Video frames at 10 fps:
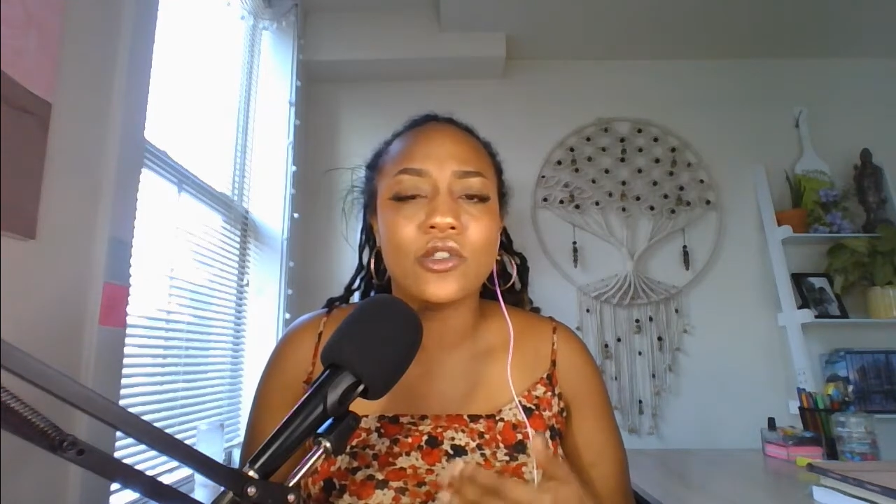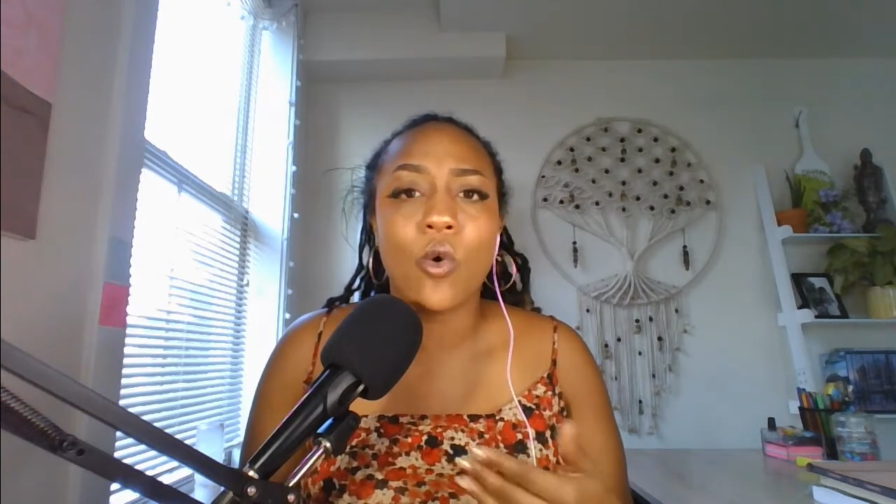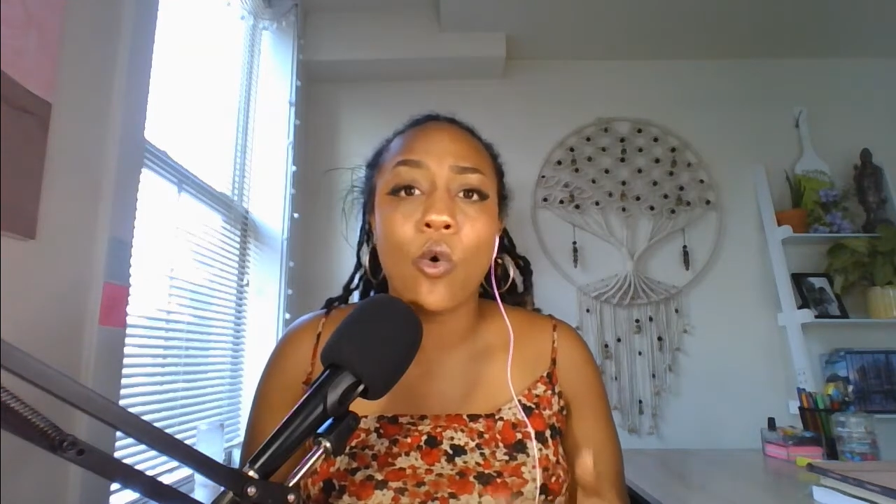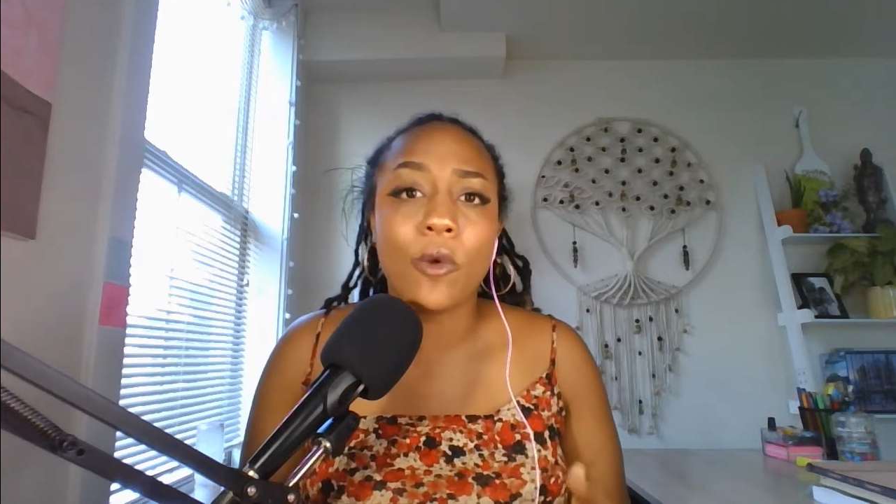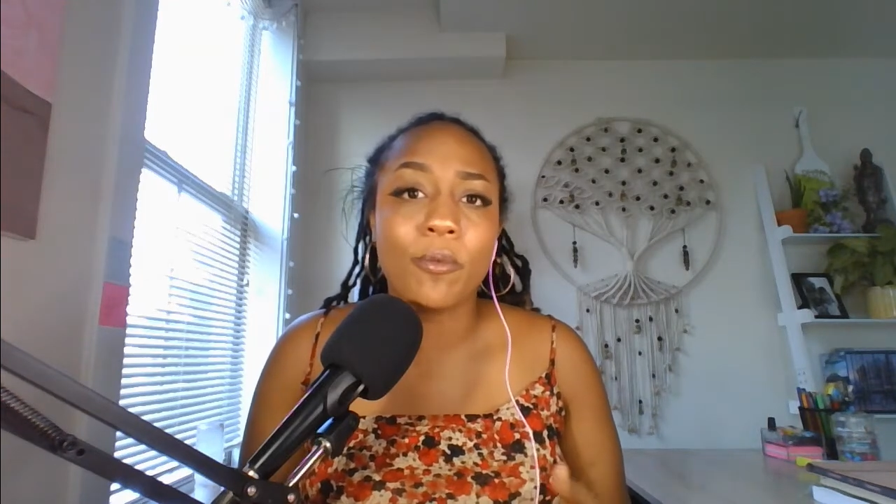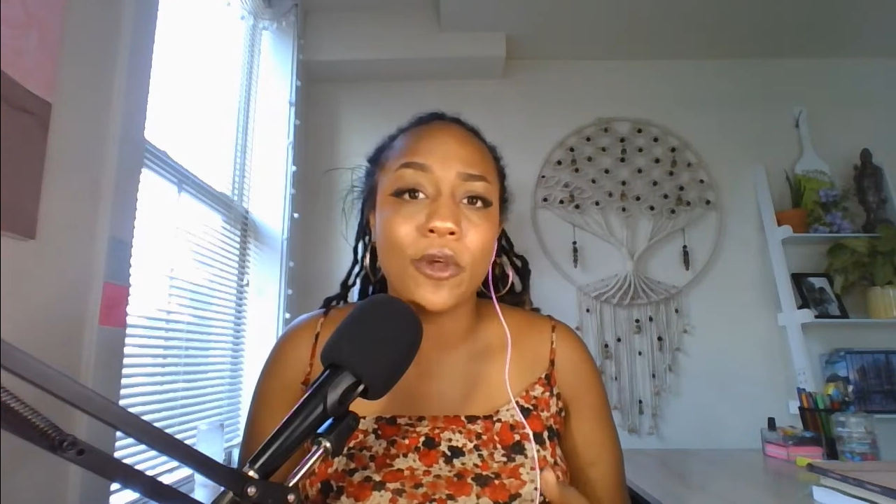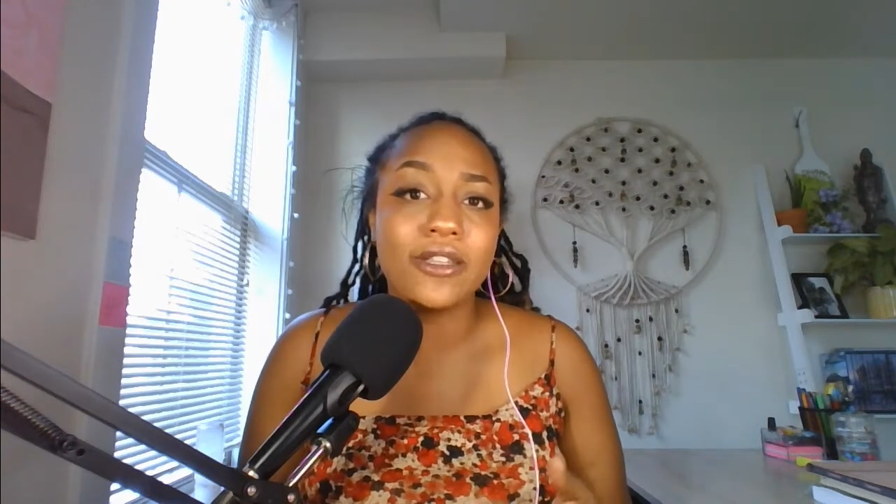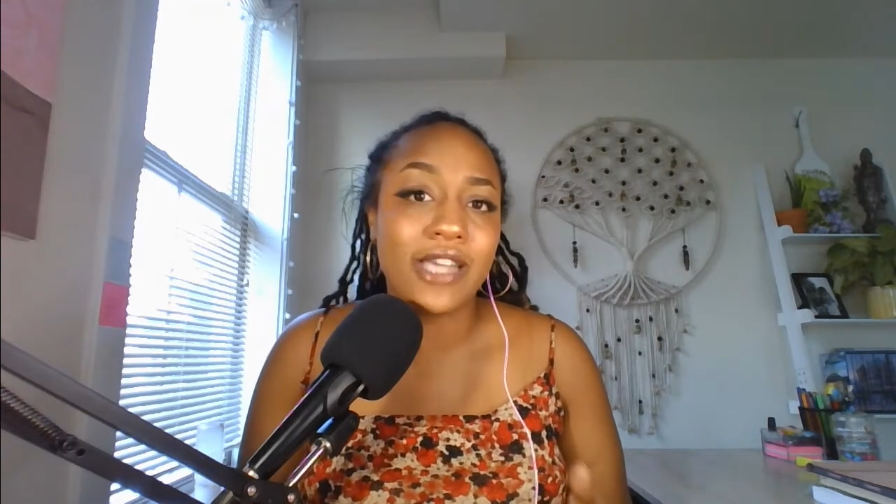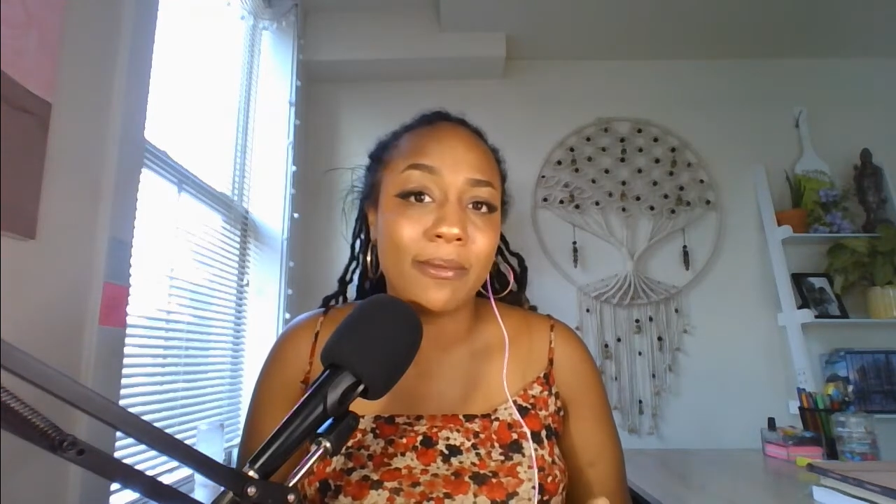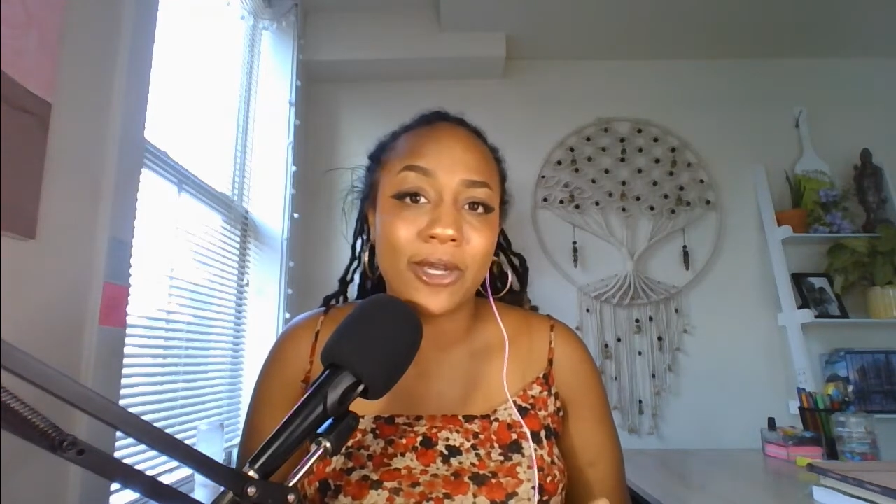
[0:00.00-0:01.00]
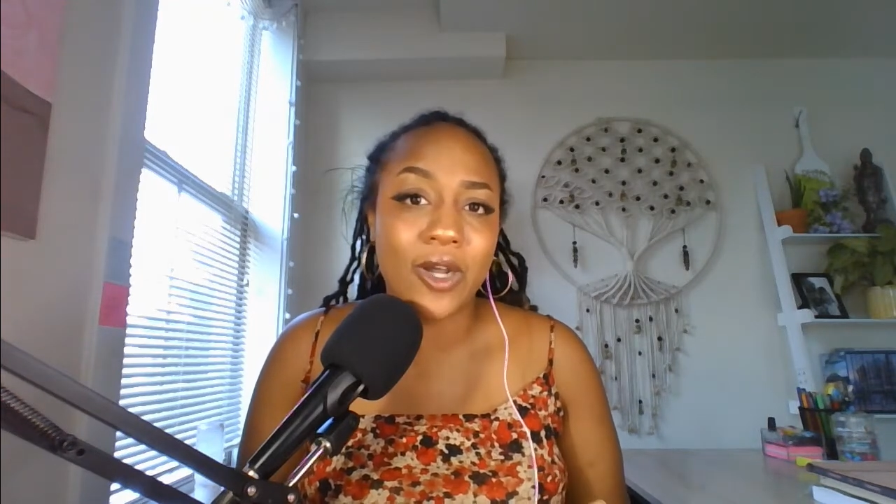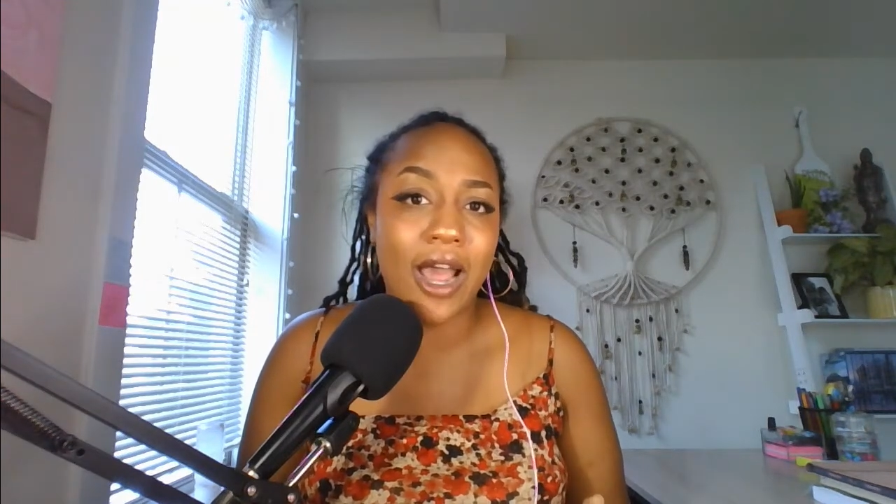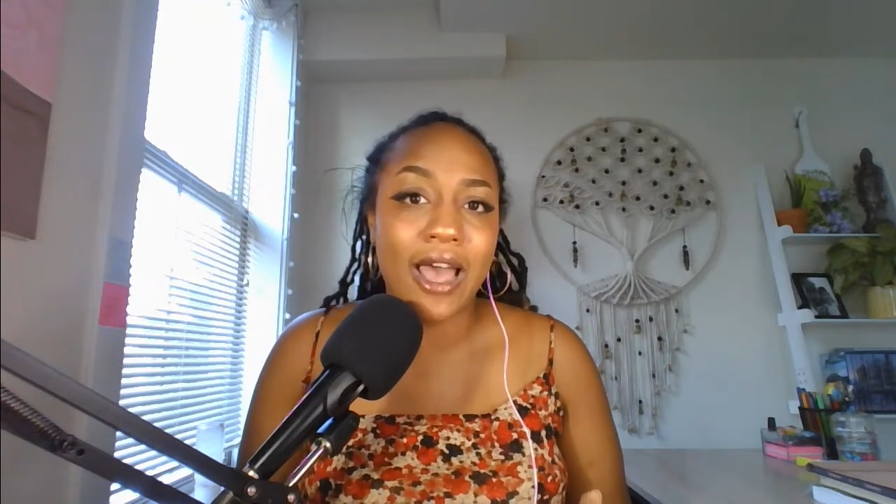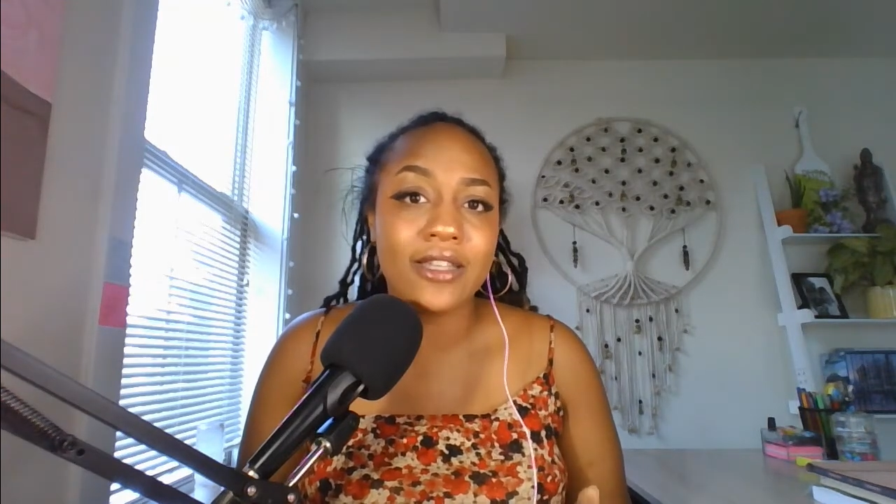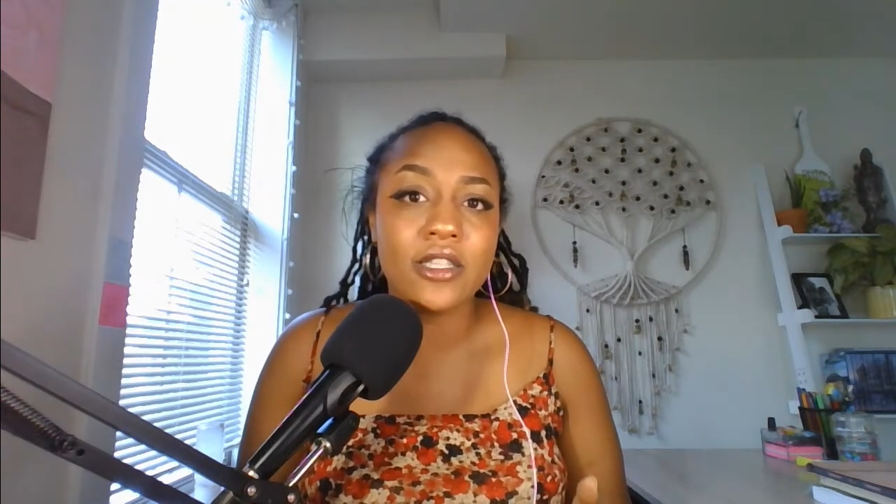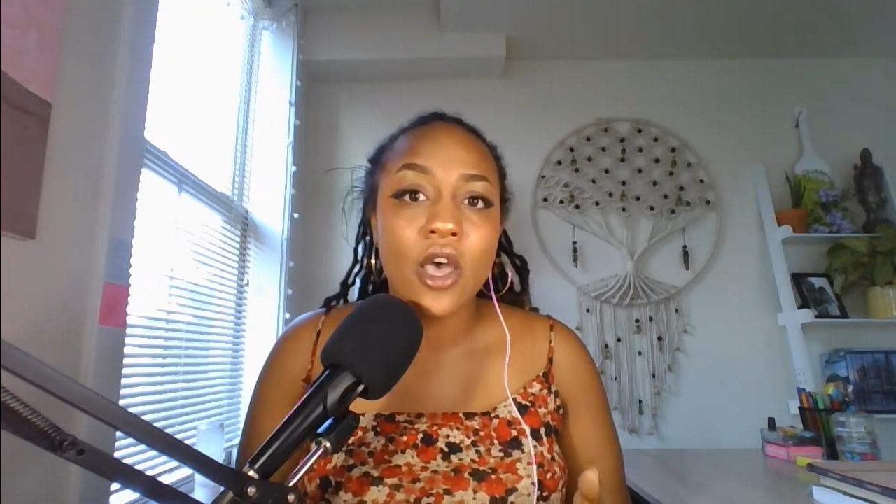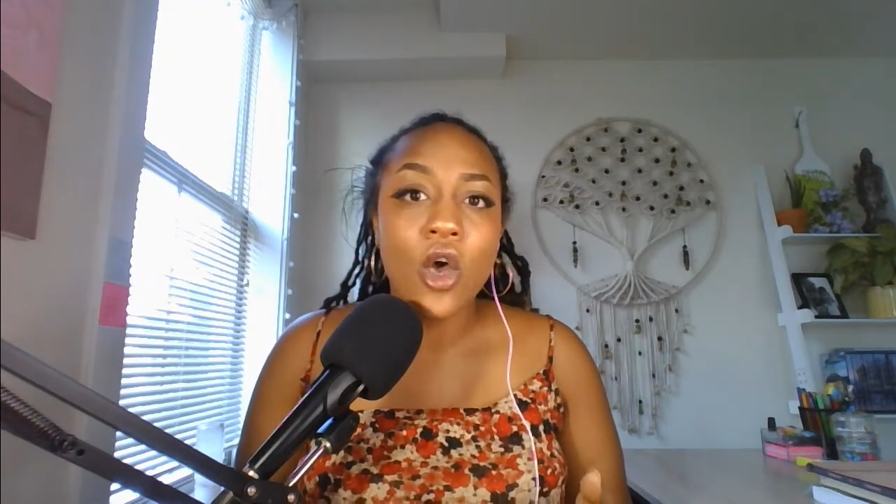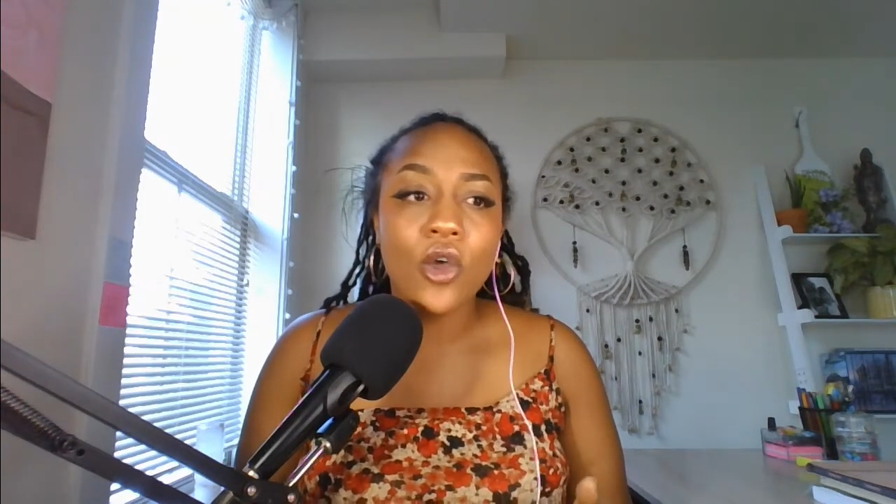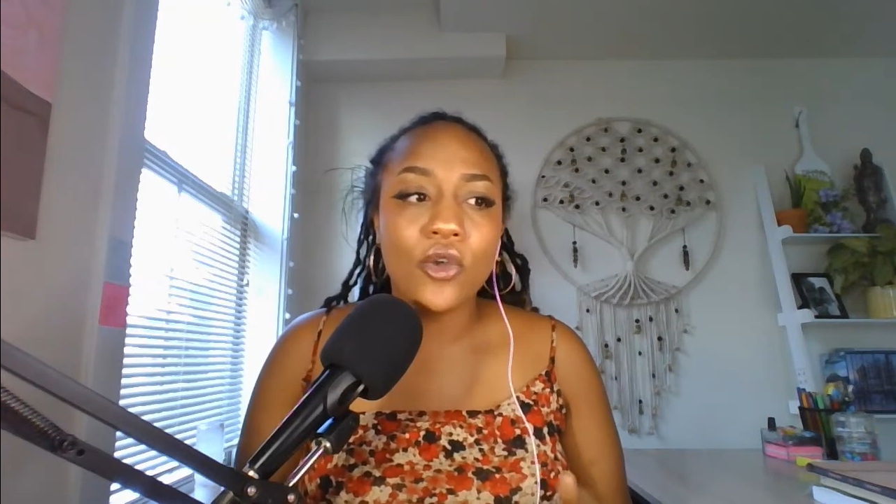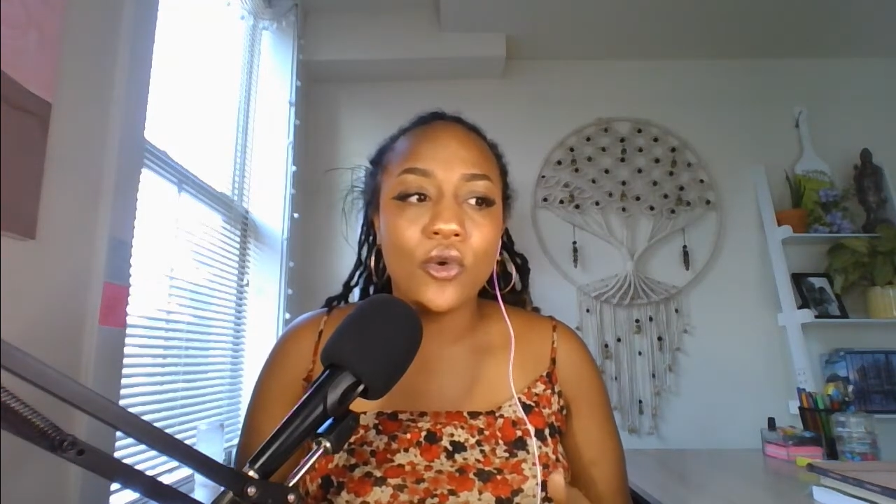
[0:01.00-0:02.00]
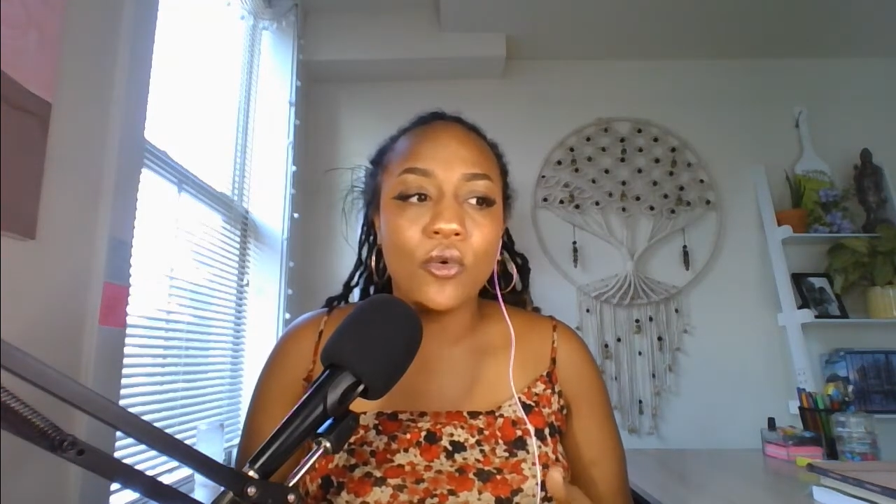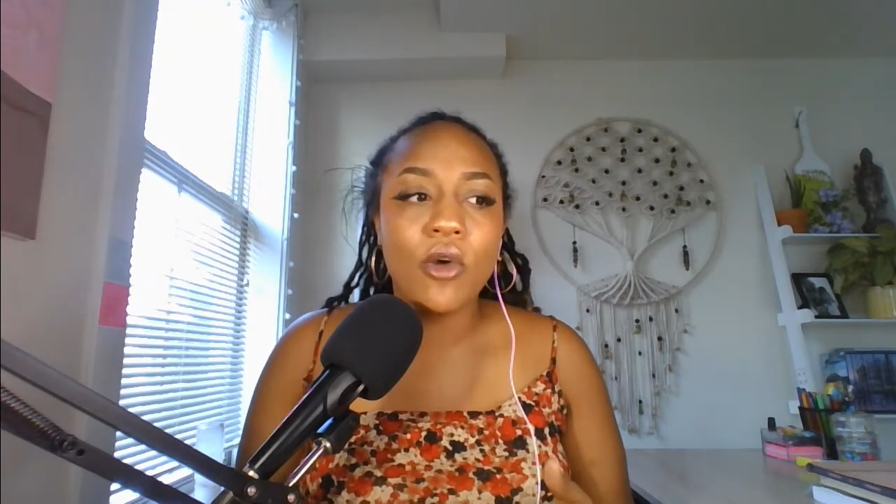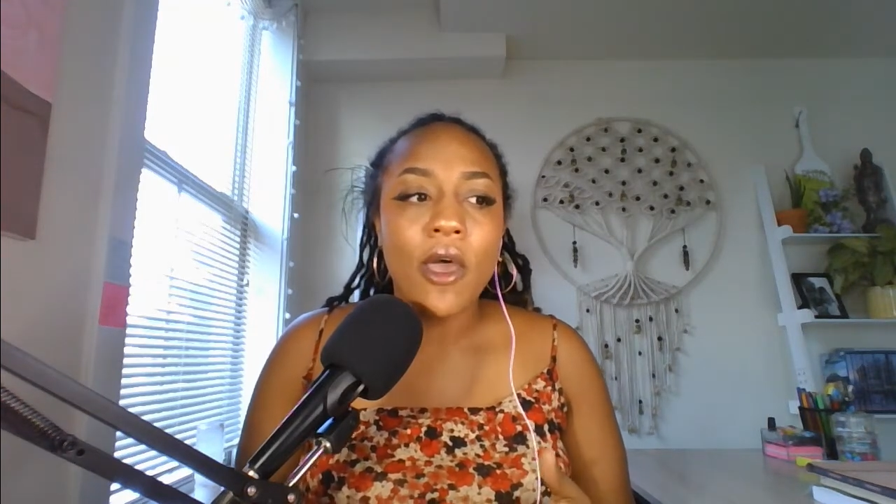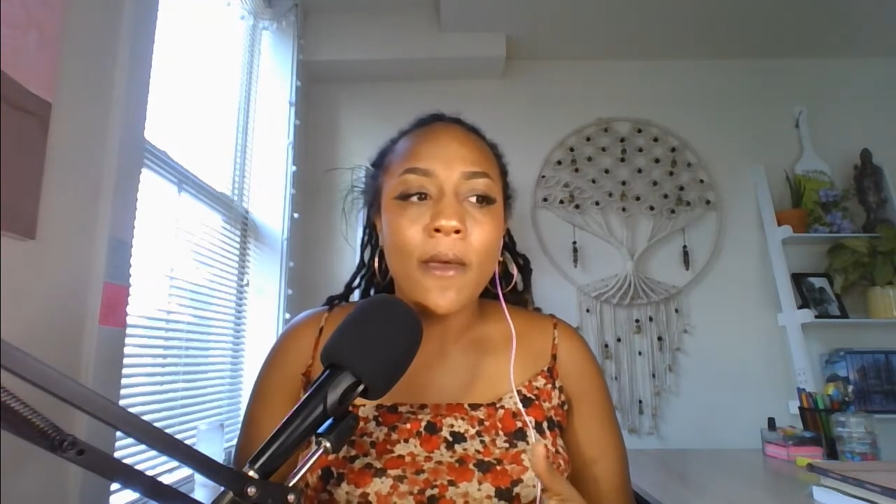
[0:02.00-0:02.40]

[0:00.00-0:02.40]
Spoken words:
corporate Democrats who